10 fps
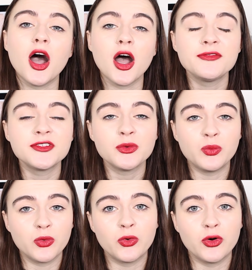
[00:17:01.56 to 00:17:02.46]
after the
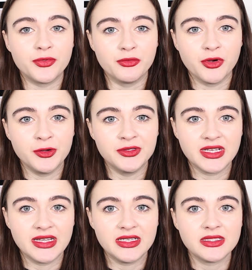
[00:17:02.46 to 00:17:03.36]
War of the
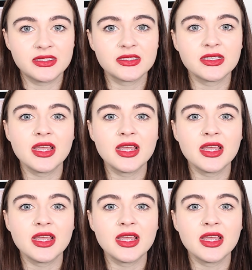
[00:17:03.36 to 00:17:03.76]
Roses.